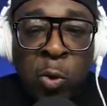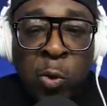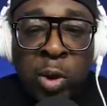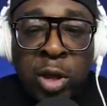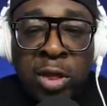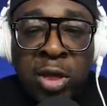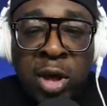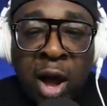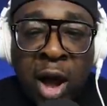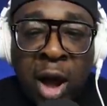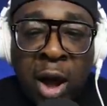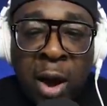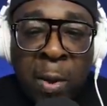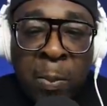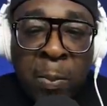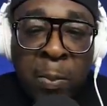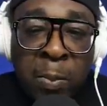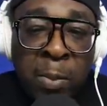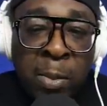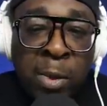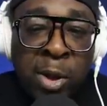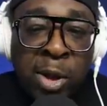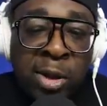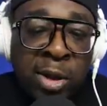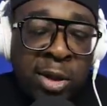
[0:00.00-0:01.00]
with
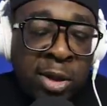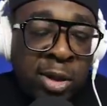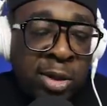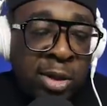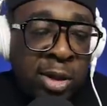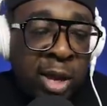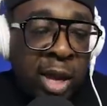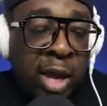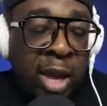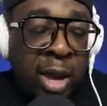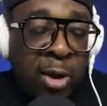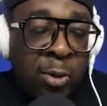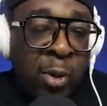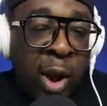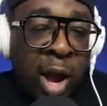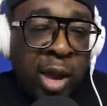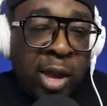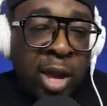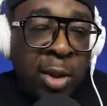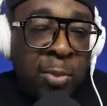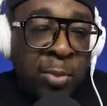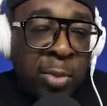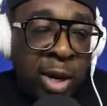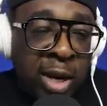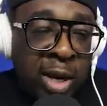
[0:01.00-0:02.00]
um Dickie
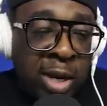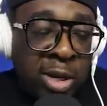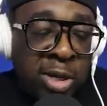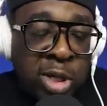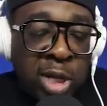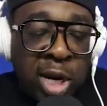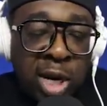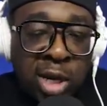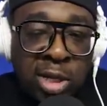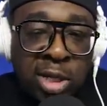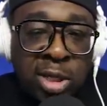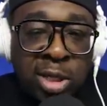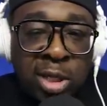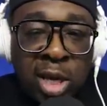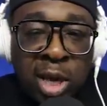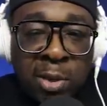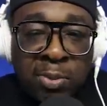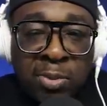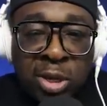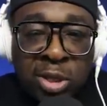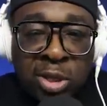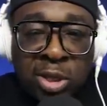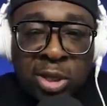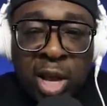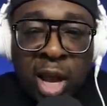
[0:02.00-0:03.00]
Rankin, but he had changed his
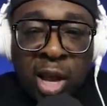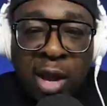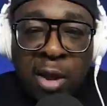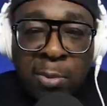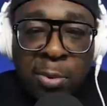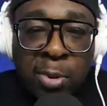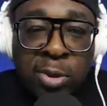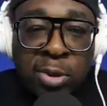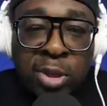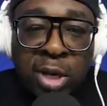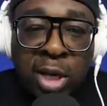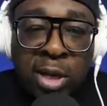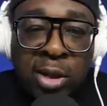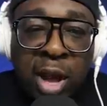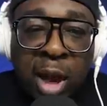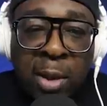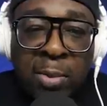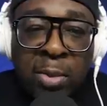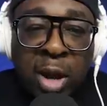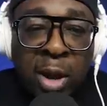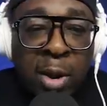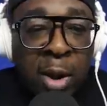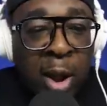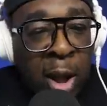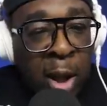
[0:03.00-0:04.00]
name to Stagapus at that
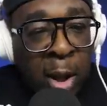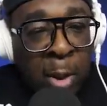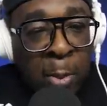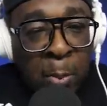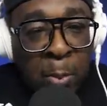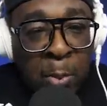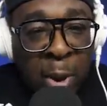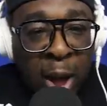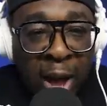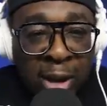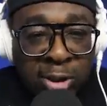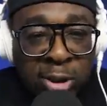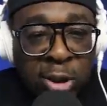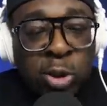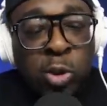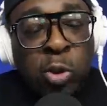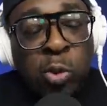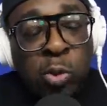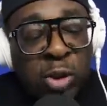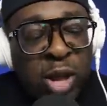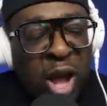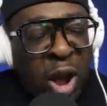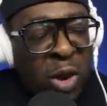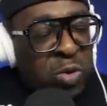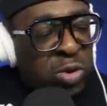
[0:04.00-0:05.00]
time there.
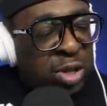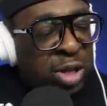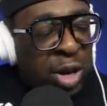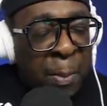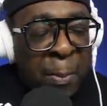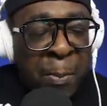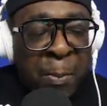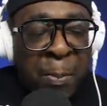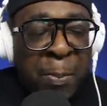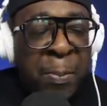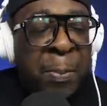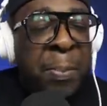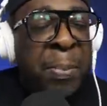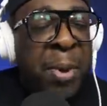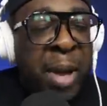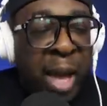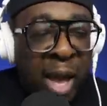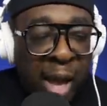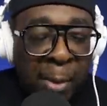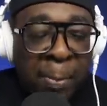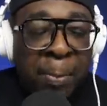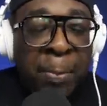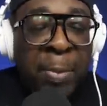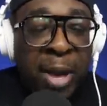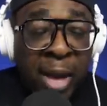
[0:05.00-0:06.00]
Batsuit, that was a
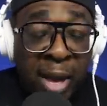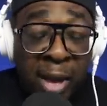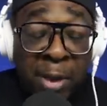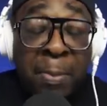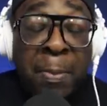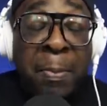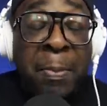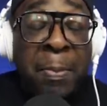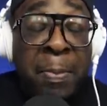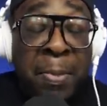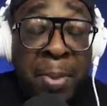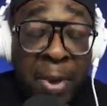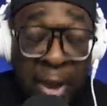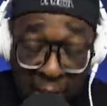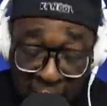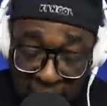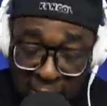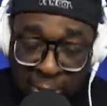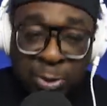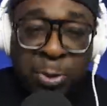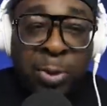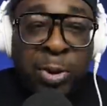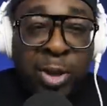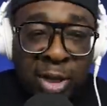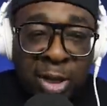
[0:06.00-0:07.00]
big, big, big
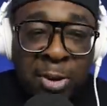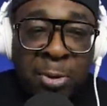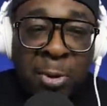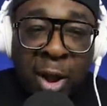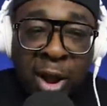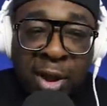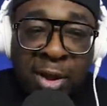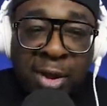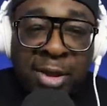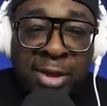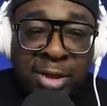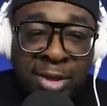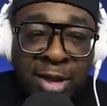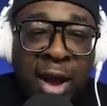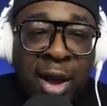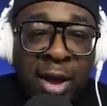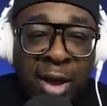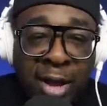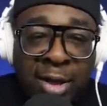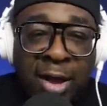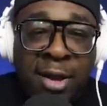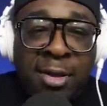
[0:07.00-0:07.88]
Squiddly Rankin song